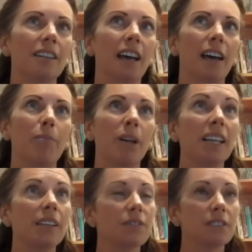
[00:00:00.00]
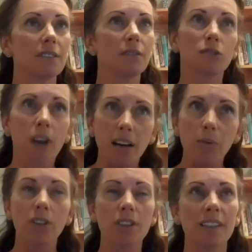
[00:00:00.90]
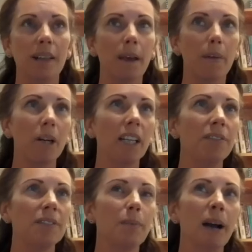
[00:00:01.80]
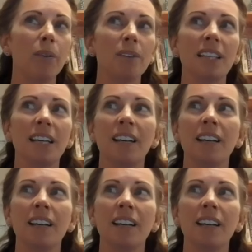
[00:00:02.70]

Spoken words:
their beliefs, try to understand their beliefs about it,